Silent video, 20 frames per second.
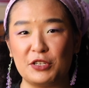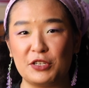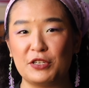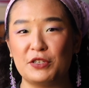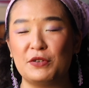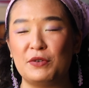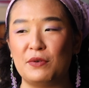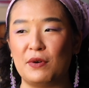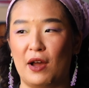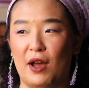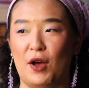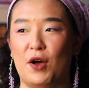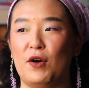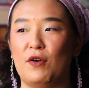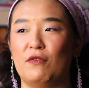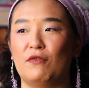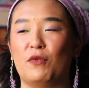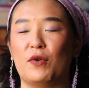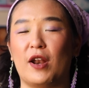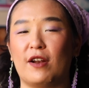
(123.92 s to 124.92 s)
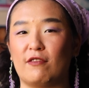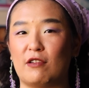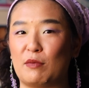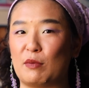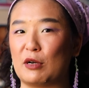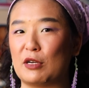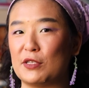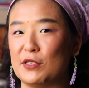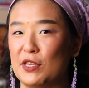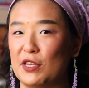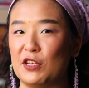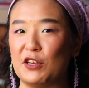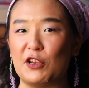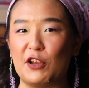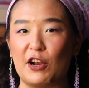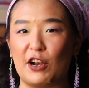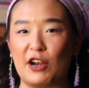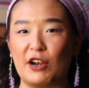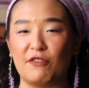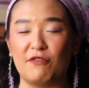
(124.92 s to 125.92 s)
you of whatever person
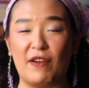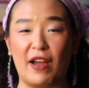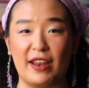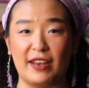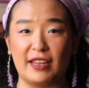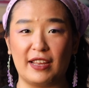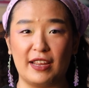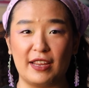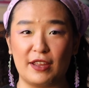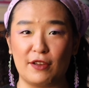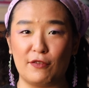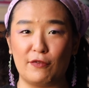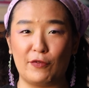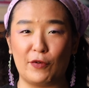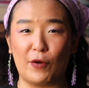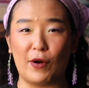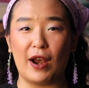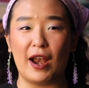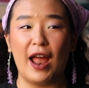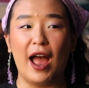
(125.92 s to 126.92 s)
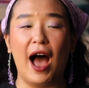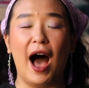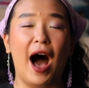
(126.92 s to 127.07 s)
you're finding a gift for.